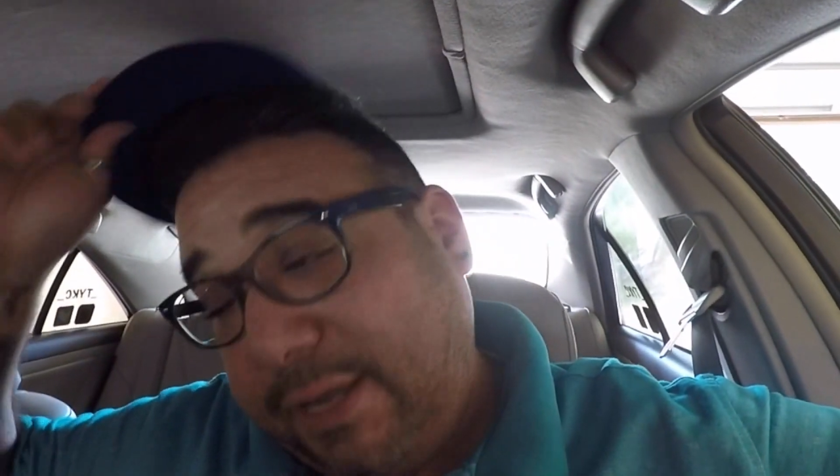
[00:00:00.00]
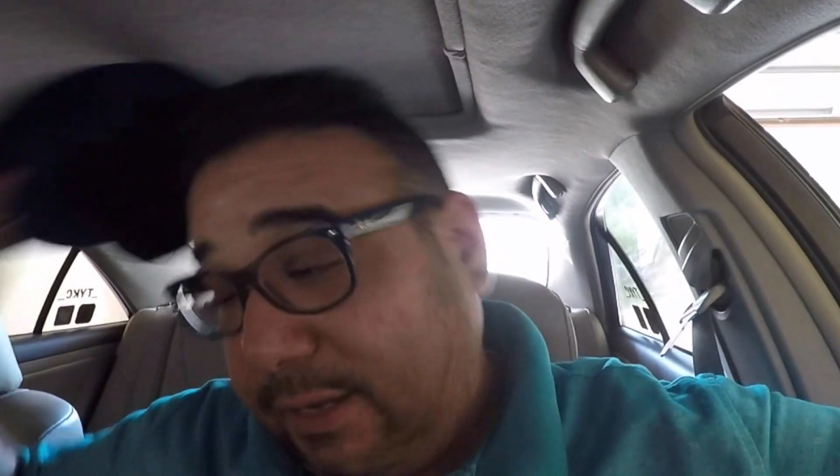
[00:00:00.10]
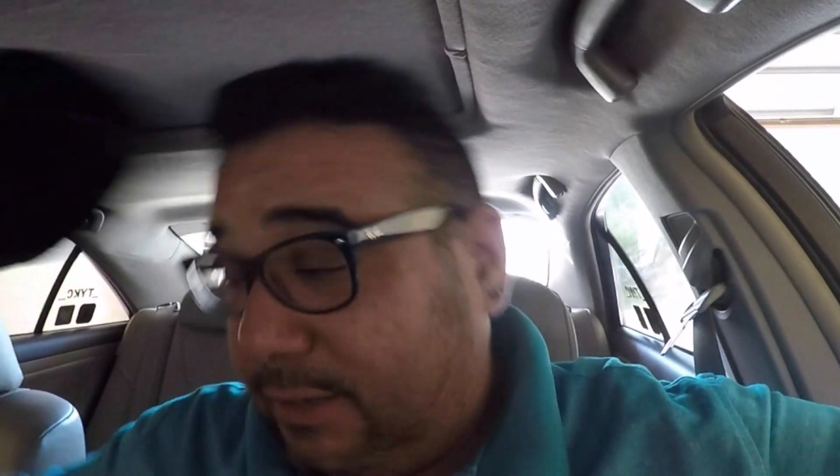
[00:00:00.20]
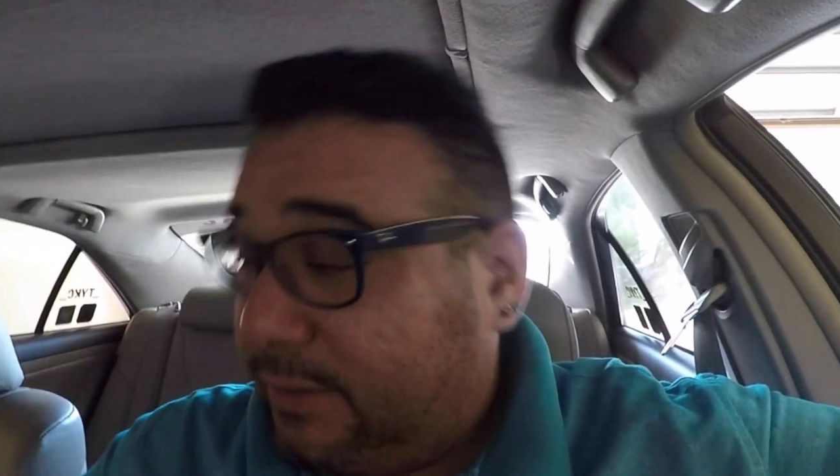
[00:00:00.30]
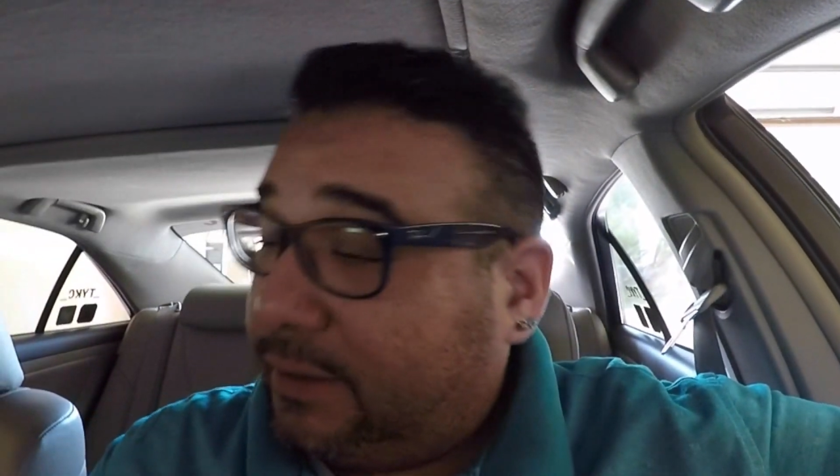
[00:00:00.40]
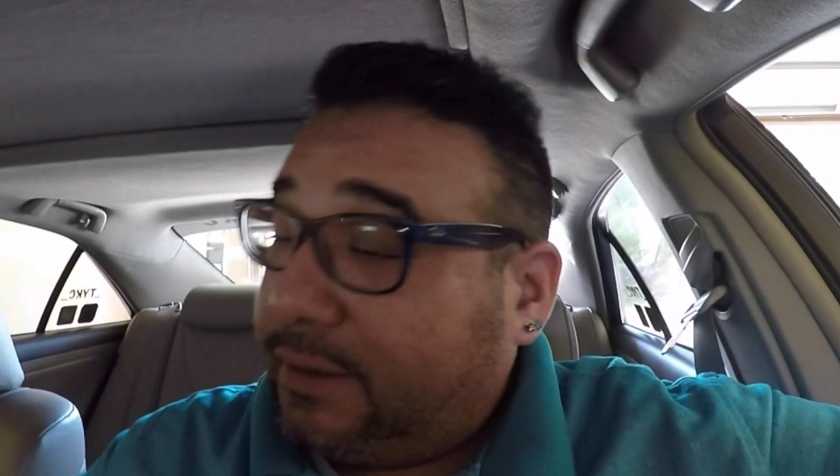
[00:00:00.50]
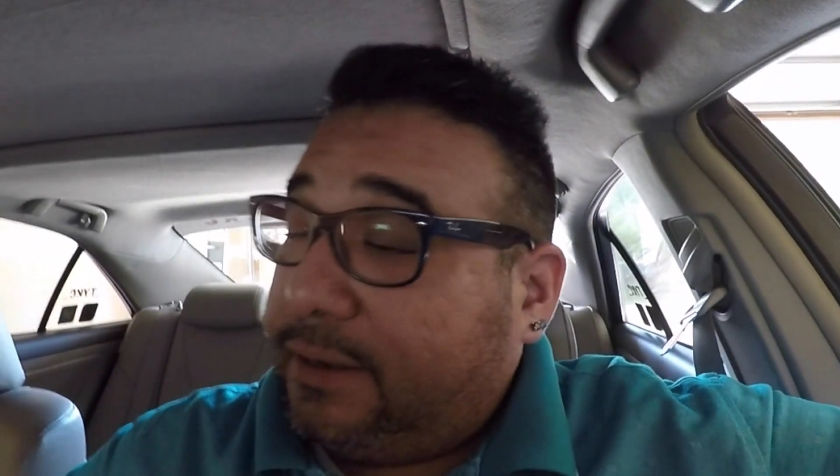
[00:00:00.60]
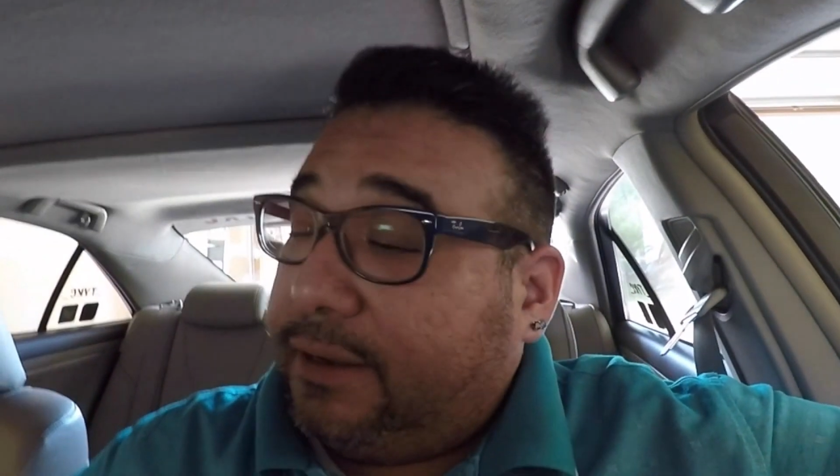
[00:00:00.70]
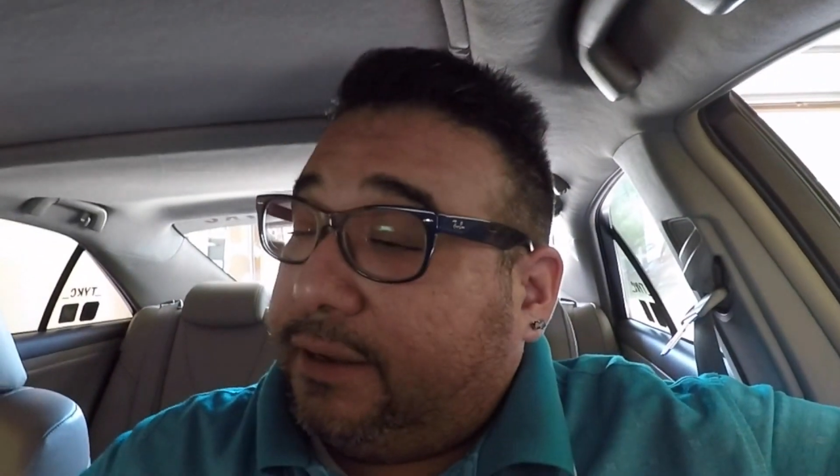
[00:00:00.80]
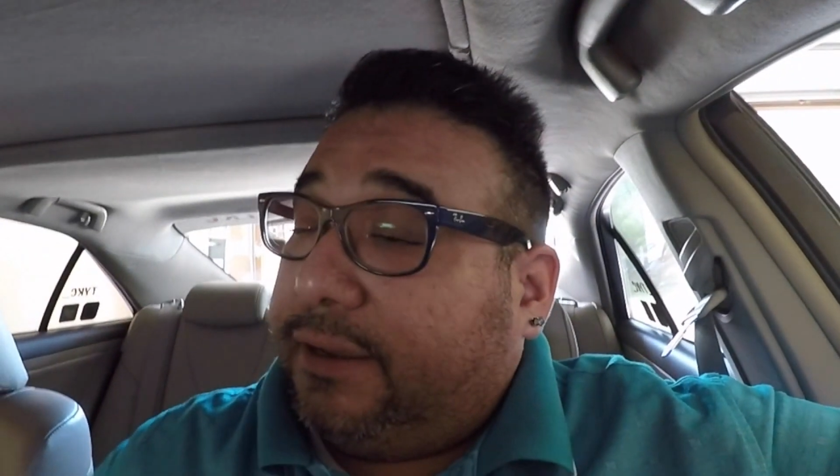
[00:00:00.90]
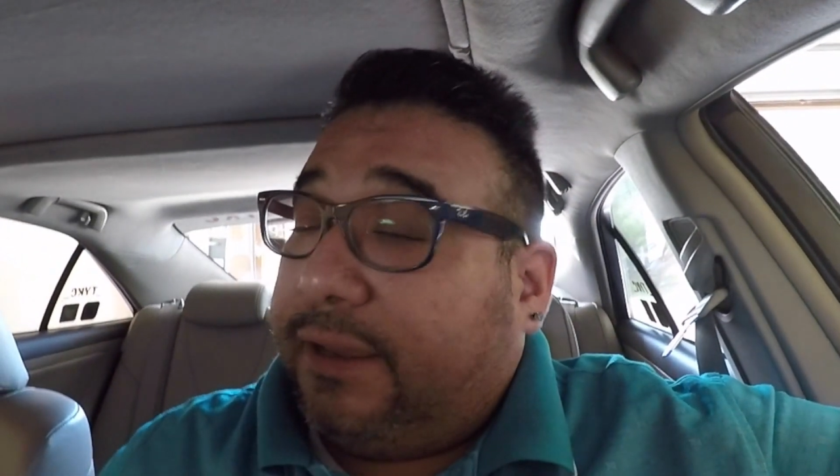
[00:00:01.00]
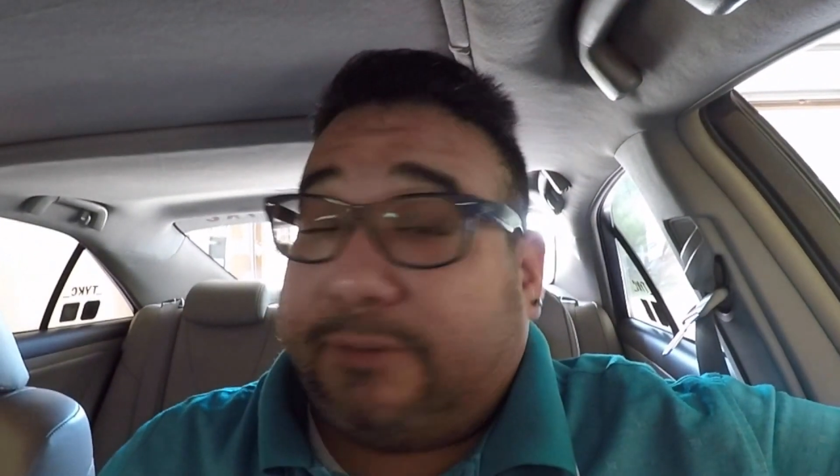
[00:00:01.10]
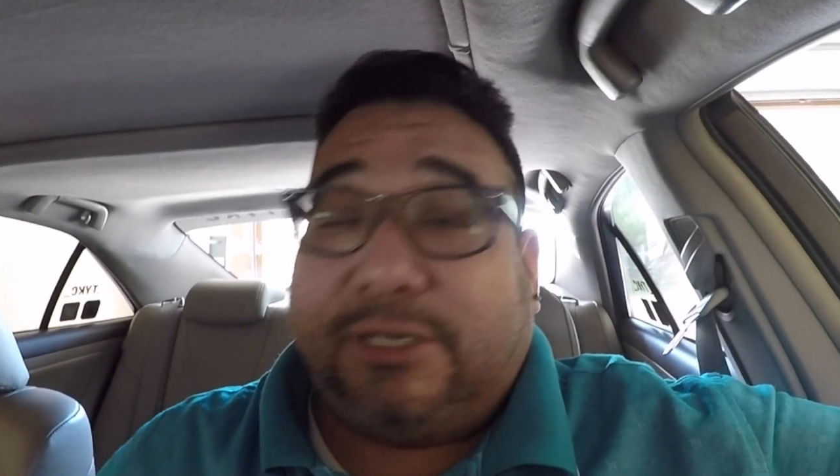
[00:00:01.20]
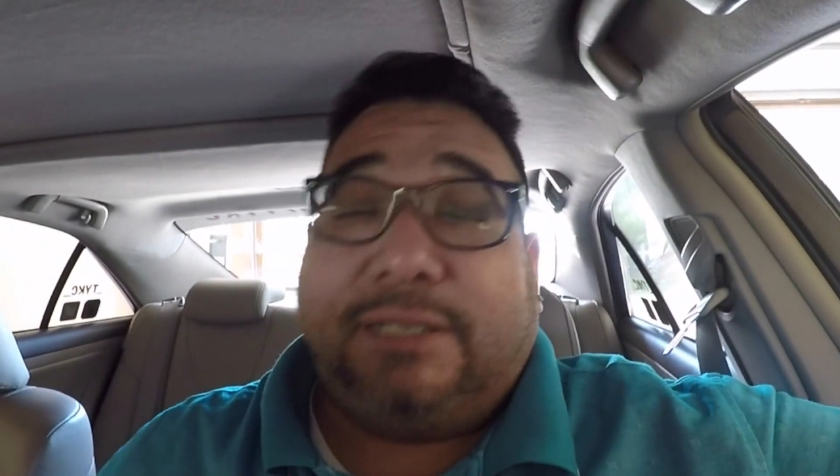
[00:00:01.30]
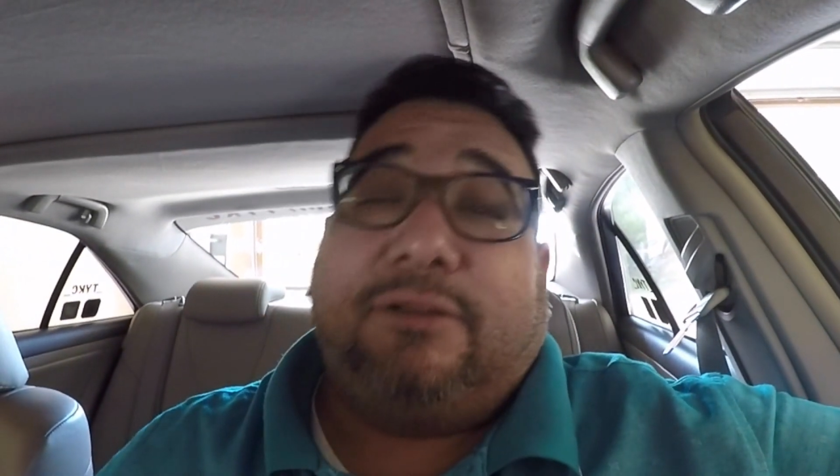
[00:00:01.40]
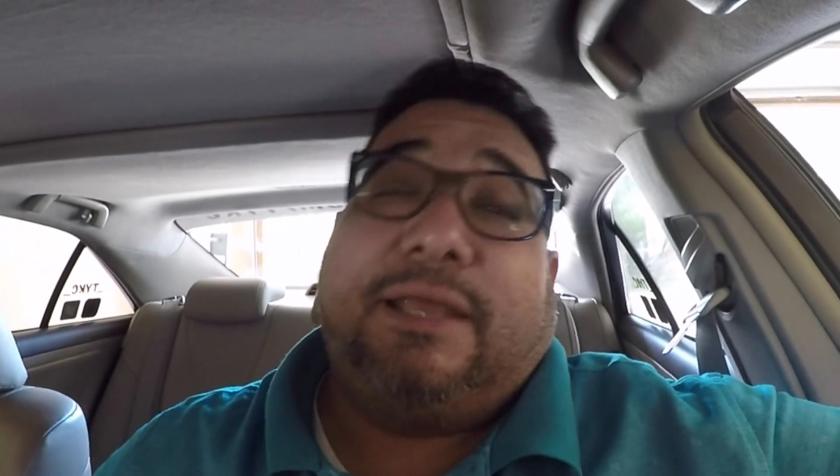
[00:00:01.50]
And I'm talking a little